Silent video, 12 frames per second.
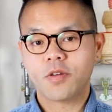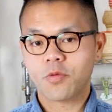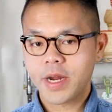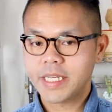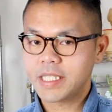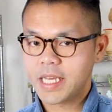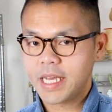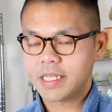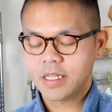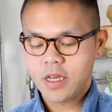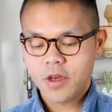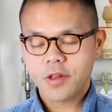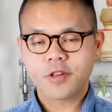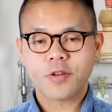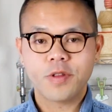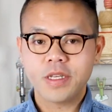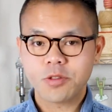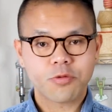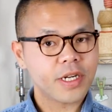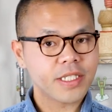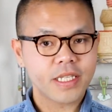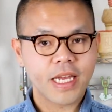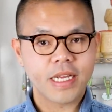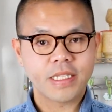the rice cakes. So these
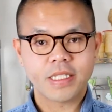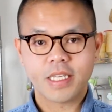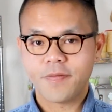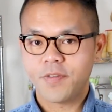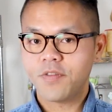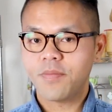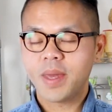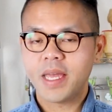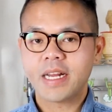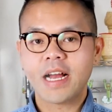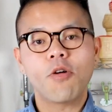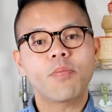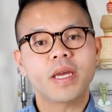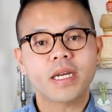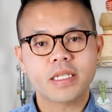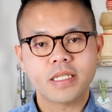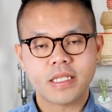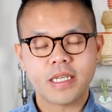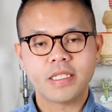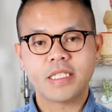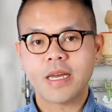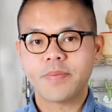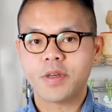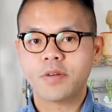rice cakes, if you've made Kaupiak Sen
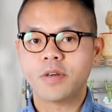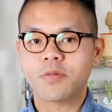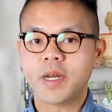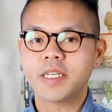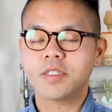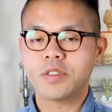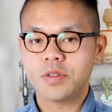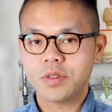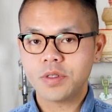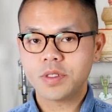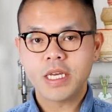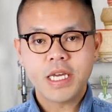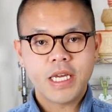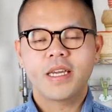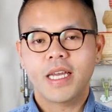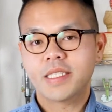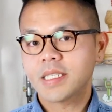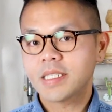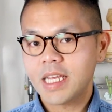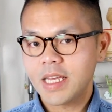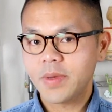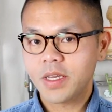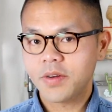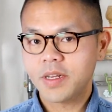tapioca rice noodles, it's the
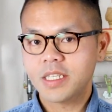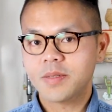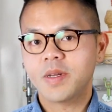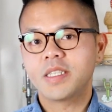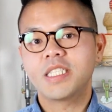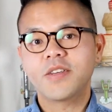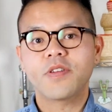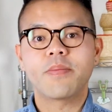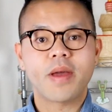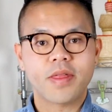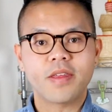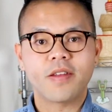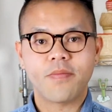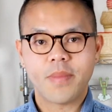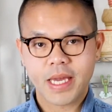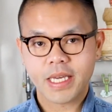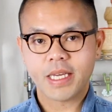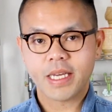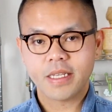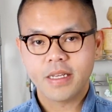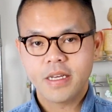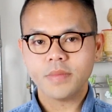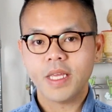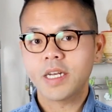same ingredients but a different method of making it.
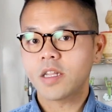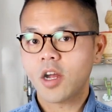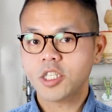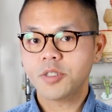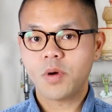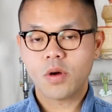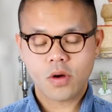In a large bowl,